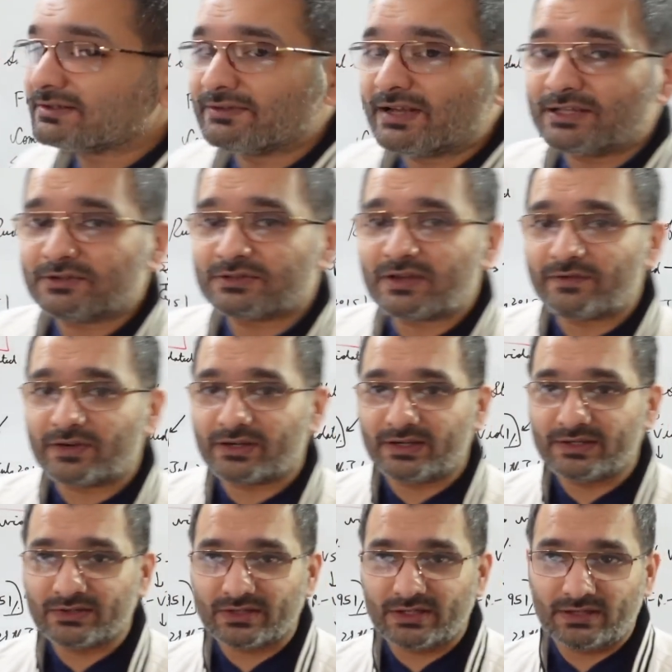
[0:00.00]
well, you suffered an
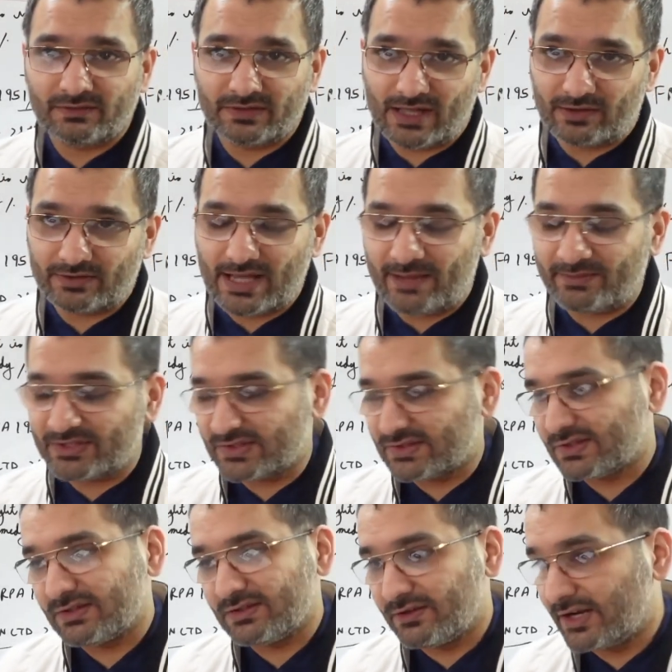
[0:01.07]
injury without
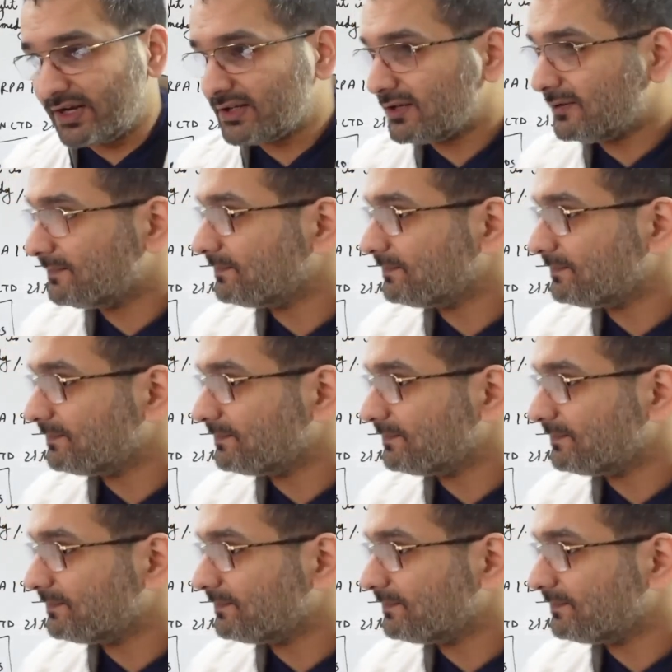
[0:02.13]
damages, great.